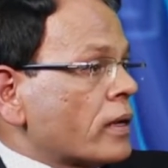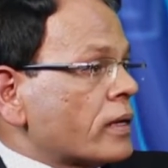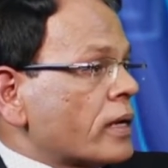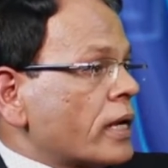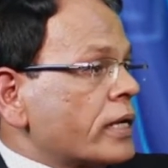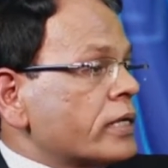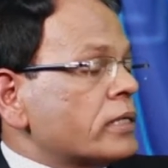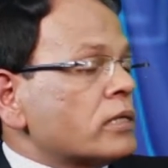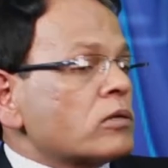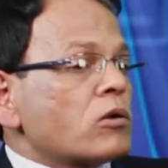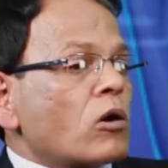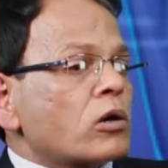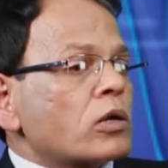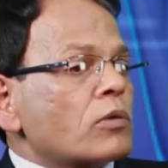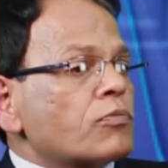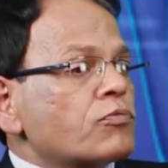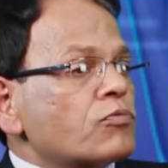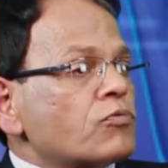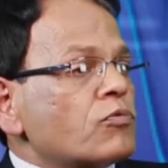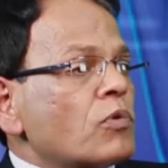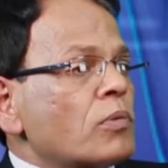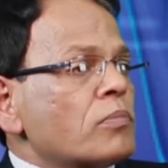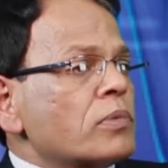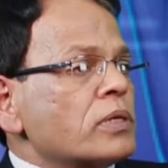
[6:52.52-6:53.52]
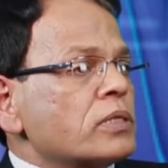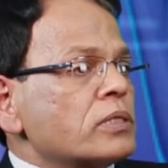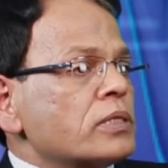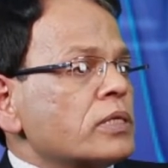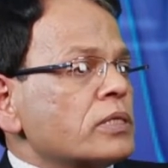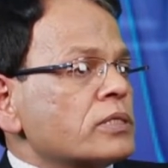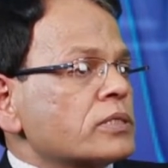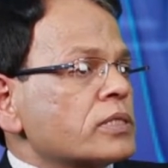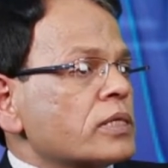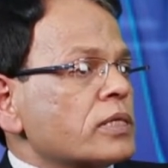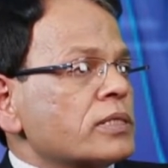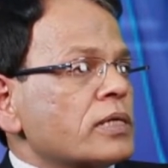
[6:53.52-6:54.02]
Right, lot of women,
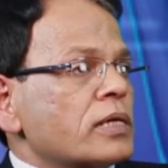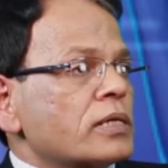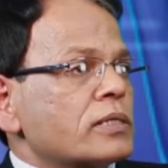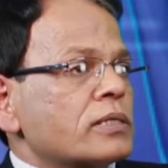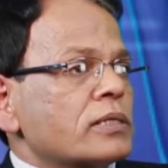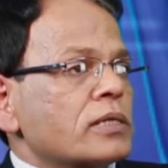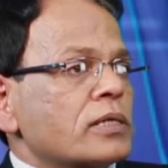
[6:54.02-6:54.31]
they say that